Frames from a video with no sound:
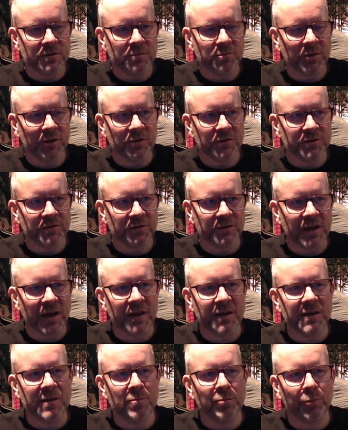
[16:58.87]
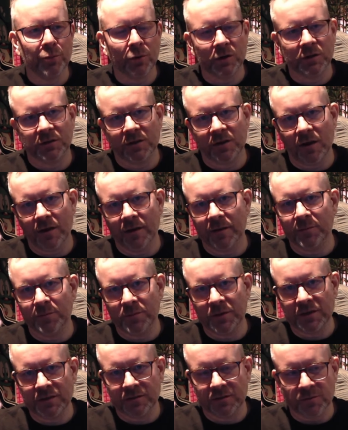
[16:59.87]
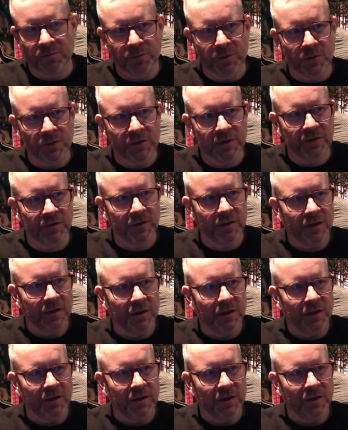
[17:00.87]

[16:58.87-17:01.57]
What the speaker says: because you can import client-based component